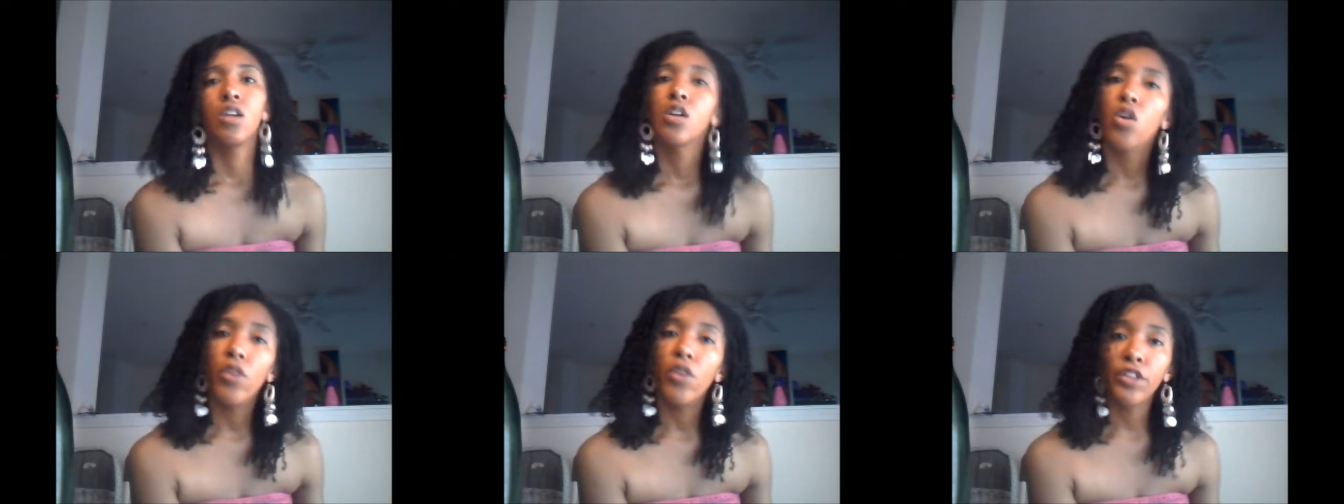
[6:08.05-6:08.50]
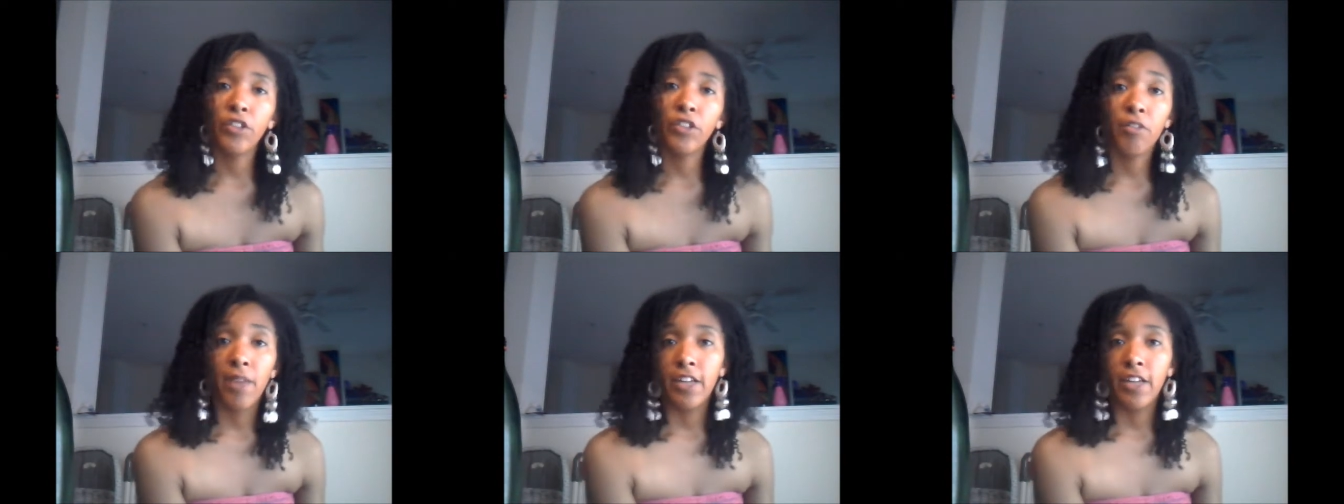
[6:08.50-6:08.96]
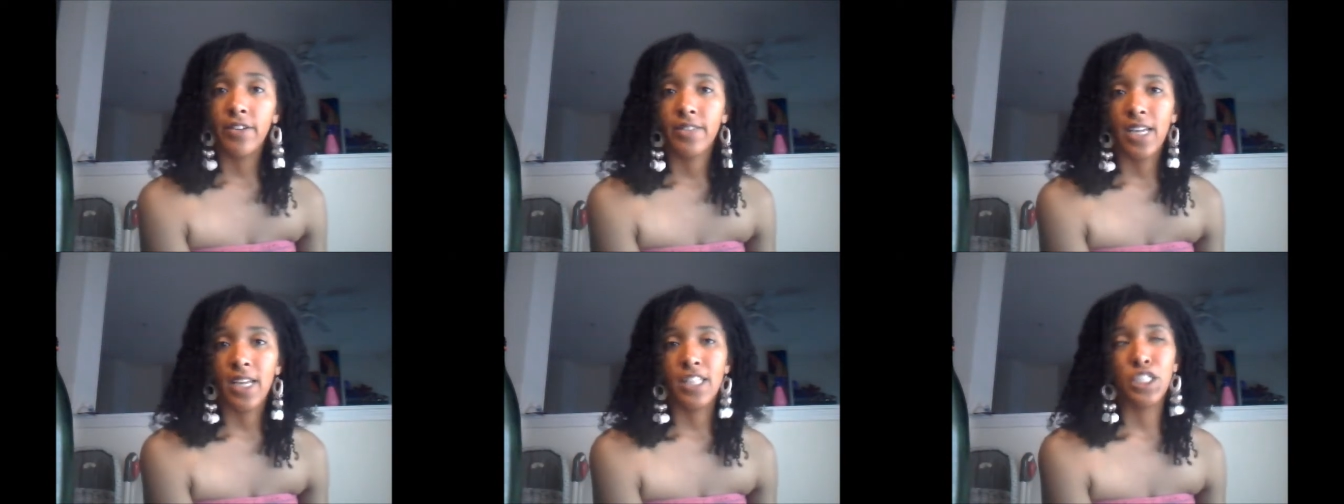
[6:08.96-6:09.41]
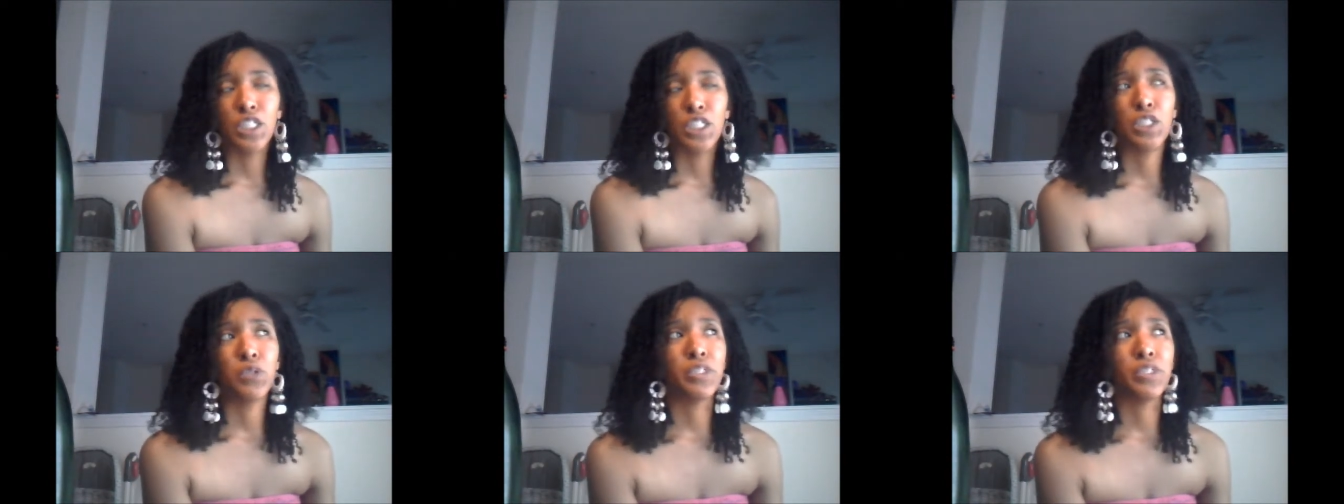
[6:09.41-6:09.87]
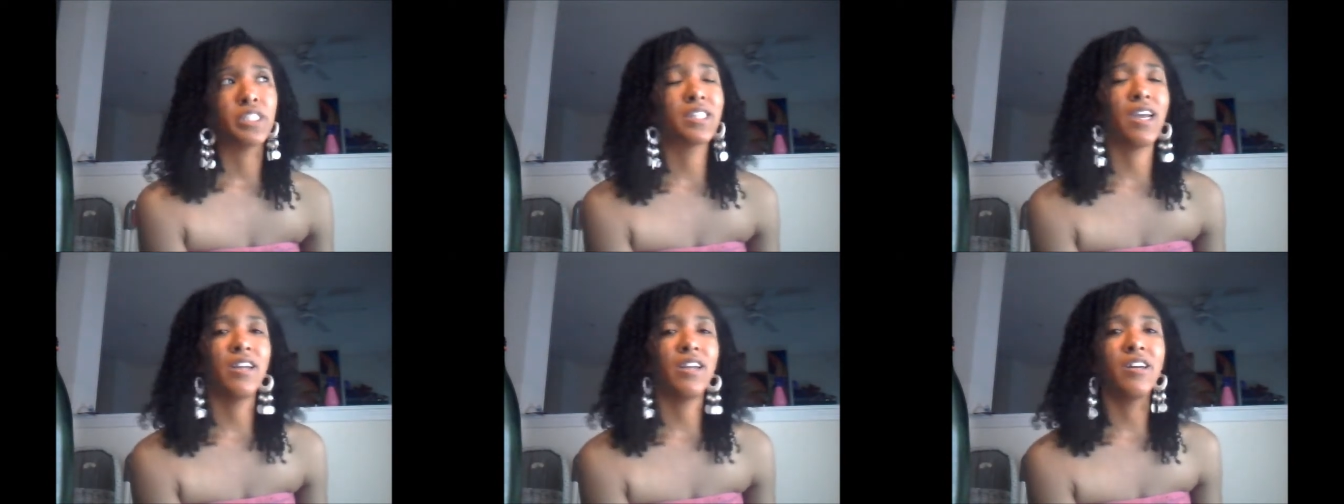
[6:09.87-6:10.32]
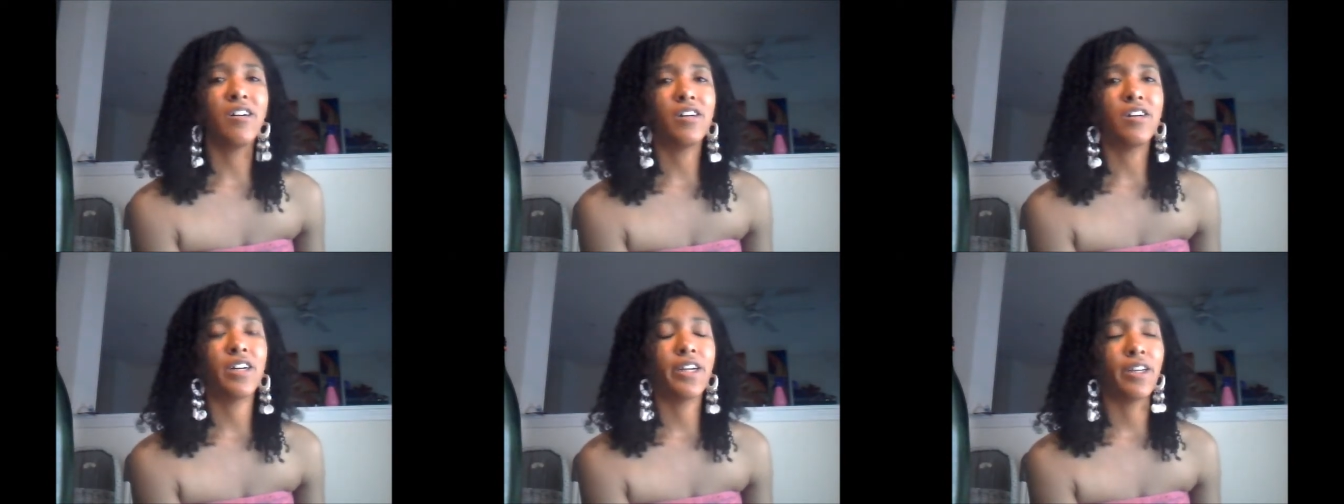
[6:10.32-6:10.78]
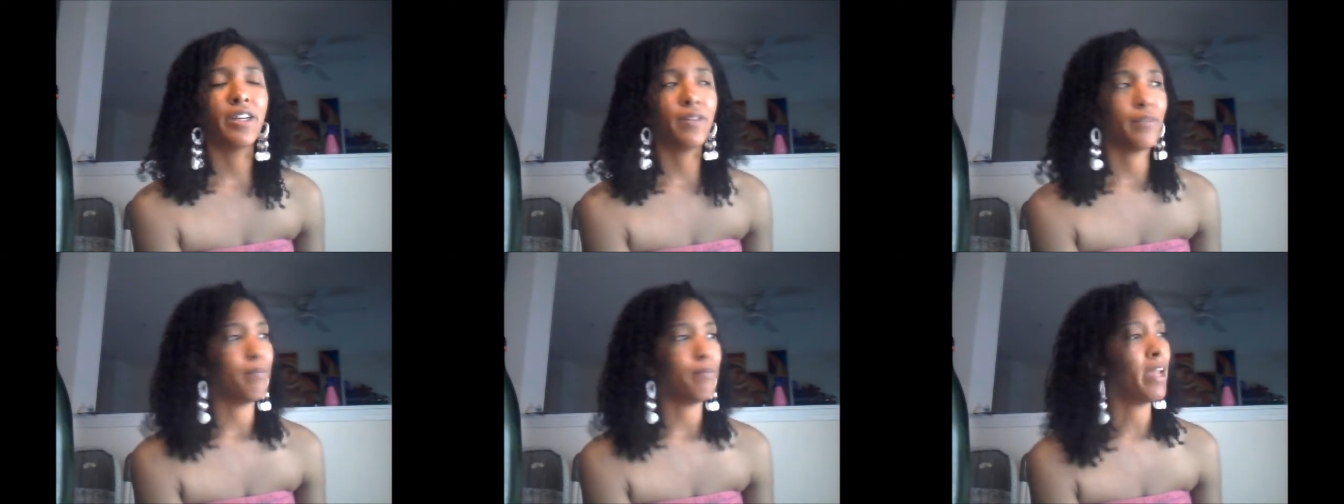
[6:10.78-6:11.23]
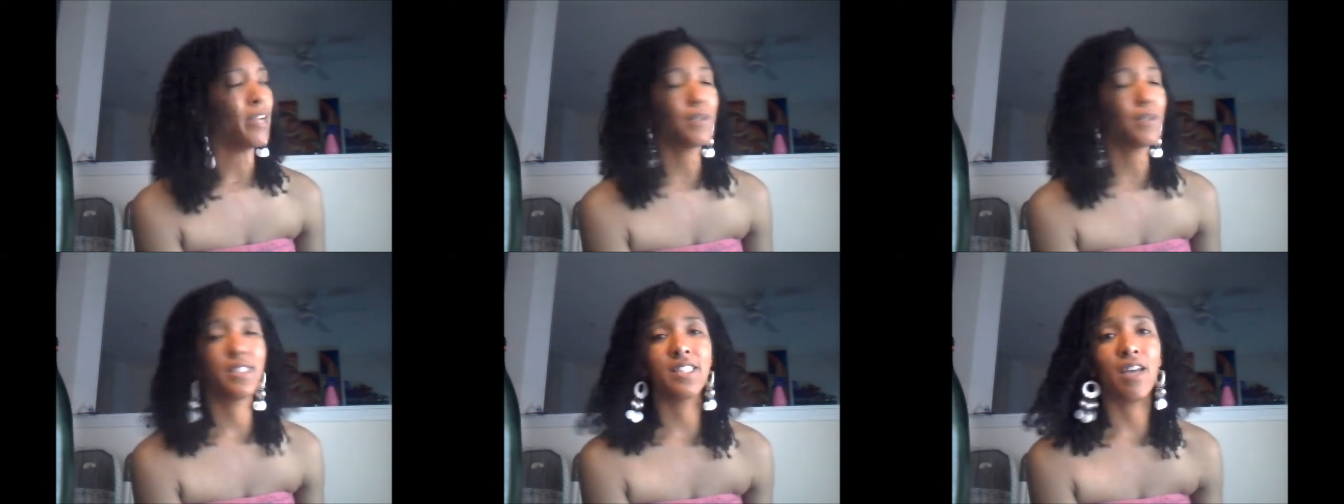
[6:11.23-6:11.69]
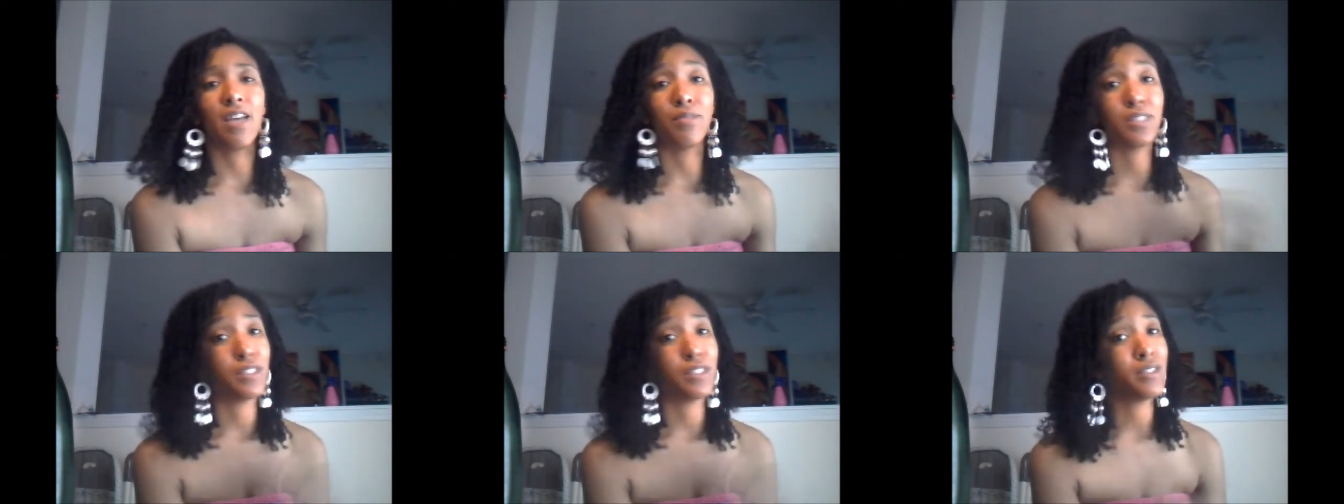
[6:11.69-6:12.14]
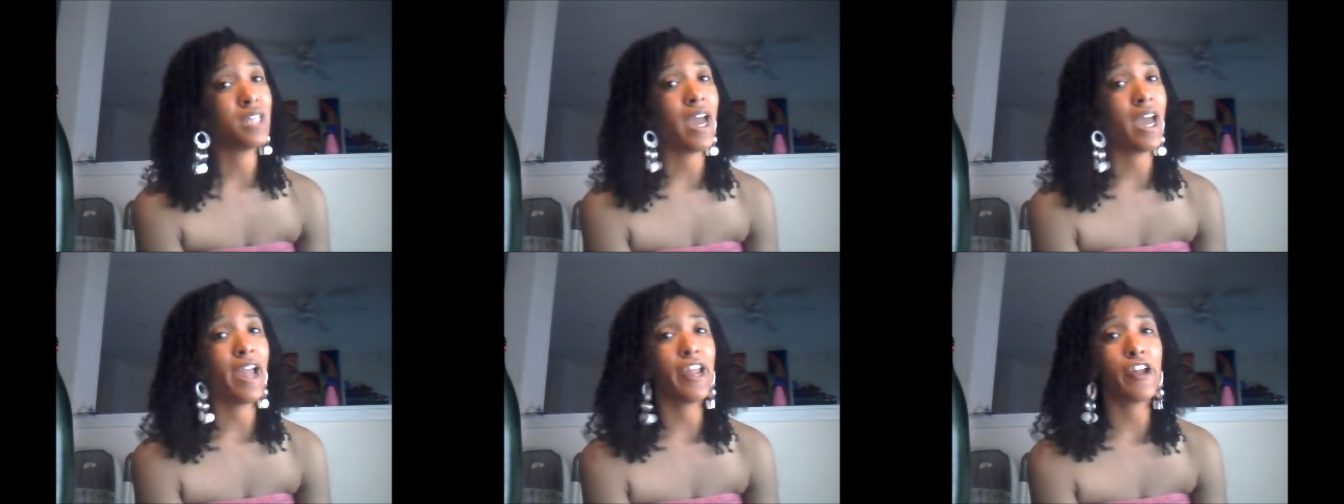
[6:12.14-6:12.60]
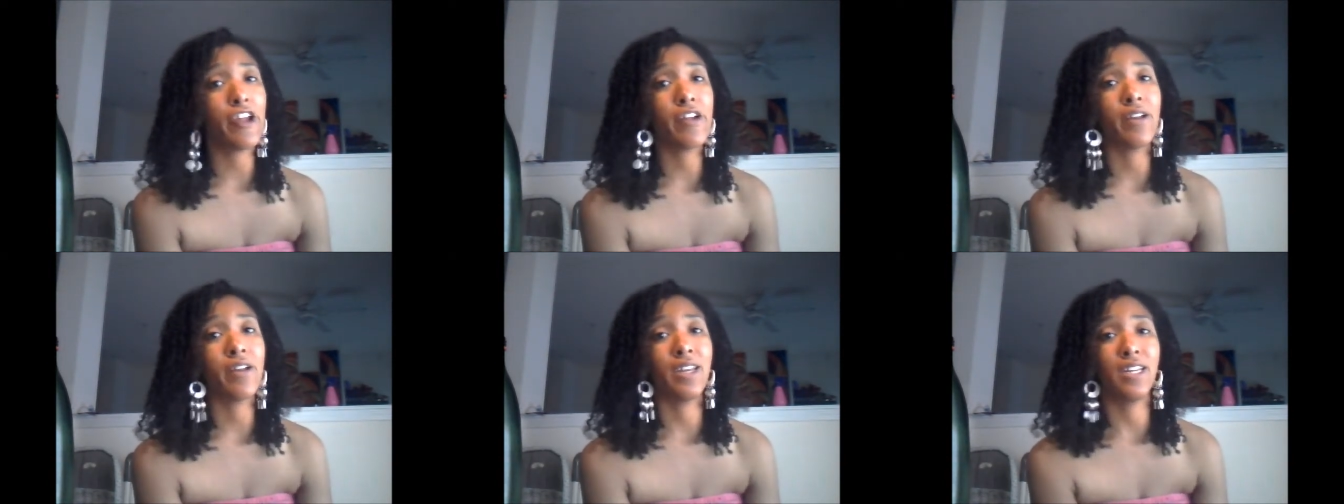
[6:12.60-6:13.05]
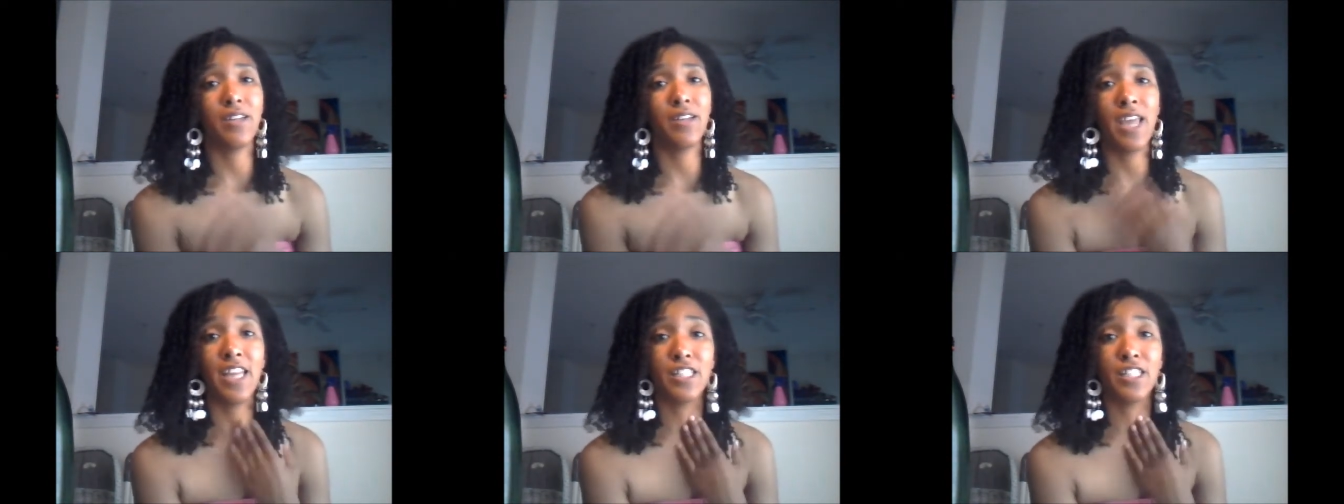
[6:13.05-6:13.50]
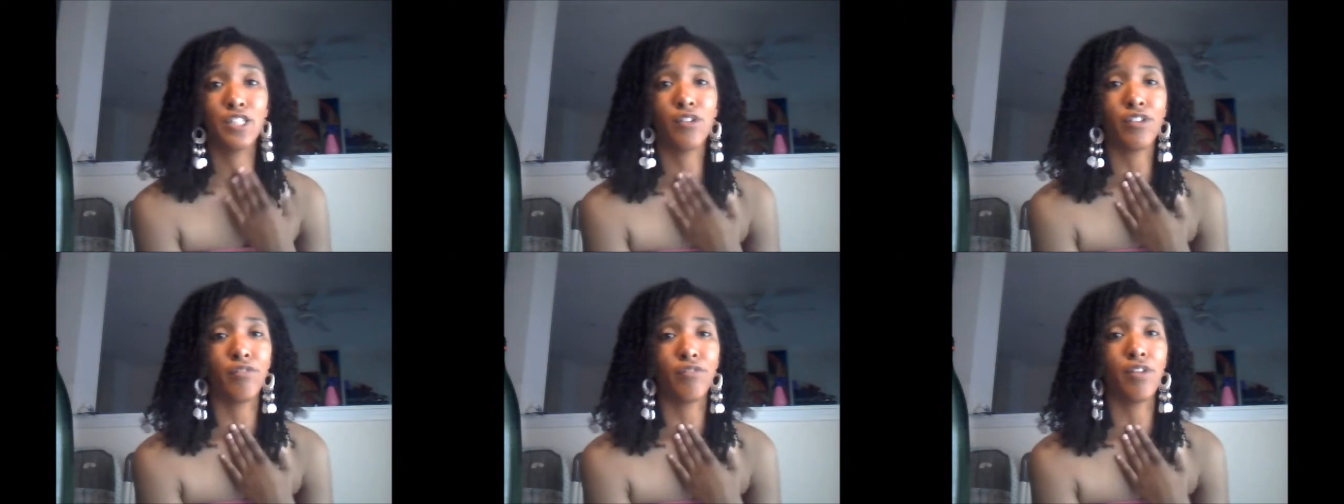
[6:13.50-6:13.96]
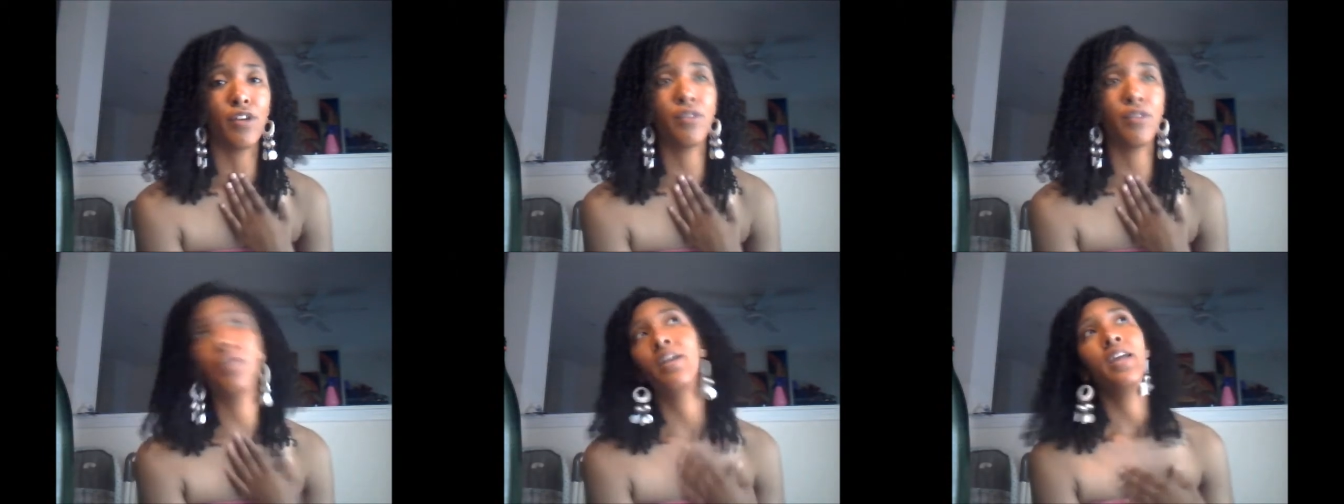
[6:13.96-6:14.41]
Going through the remainder of day 2 was kind of hard, mainly because I was still tired, and I had the sore throat,